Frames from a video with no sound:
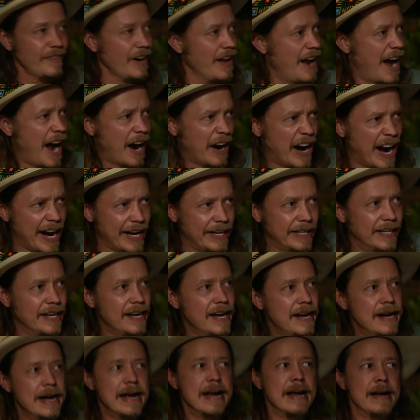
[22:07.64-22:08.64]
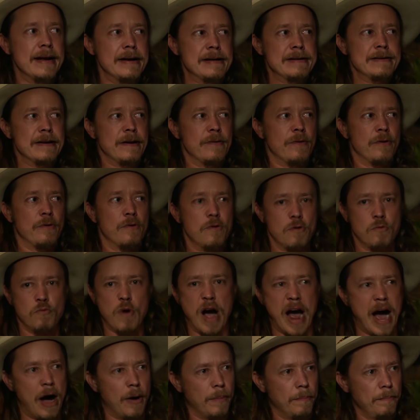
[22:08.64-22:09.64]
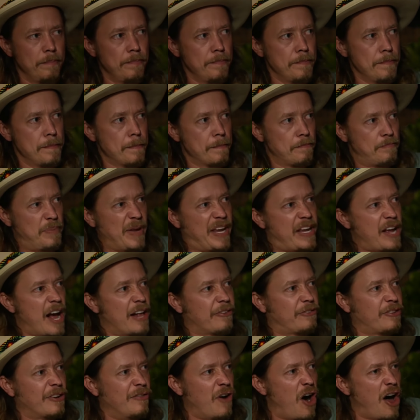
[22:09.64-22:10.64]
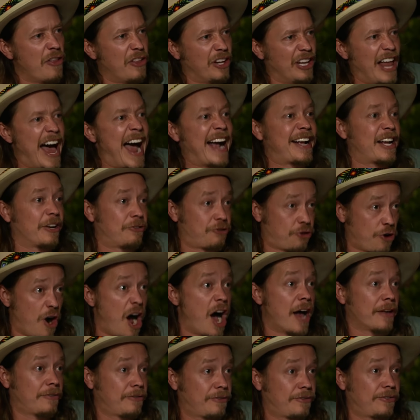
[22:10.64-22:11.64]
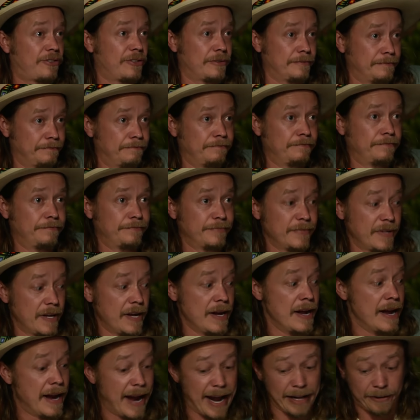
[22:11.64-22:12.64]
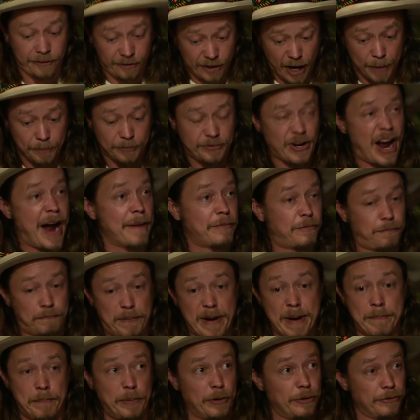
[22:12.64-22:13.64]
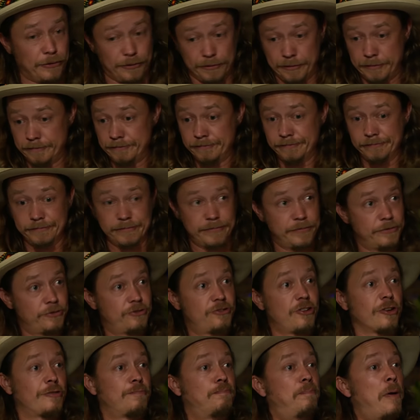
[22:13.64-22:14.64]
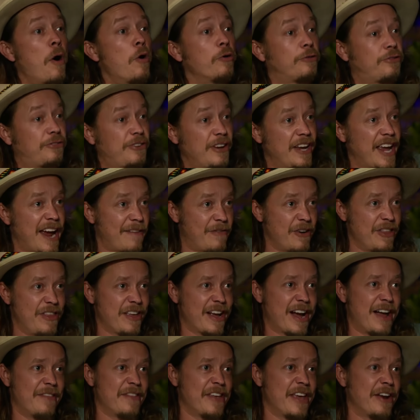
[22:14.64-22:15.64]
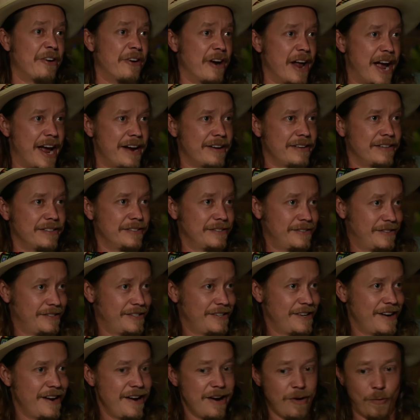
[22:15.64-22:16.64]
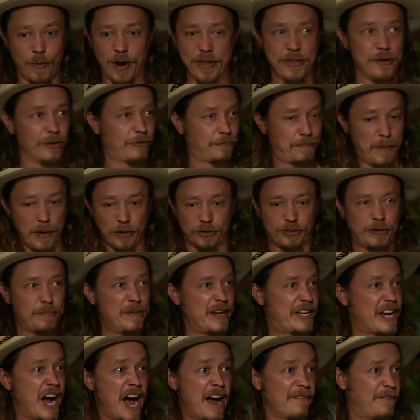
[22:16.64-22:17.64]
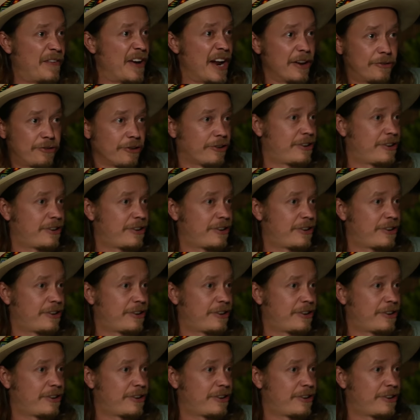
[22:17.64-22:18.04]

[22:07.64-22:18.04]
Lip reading: All right. Well, because of all the lack of trust, and sometimes people just posting everything on the internet when there's supposed to be confidential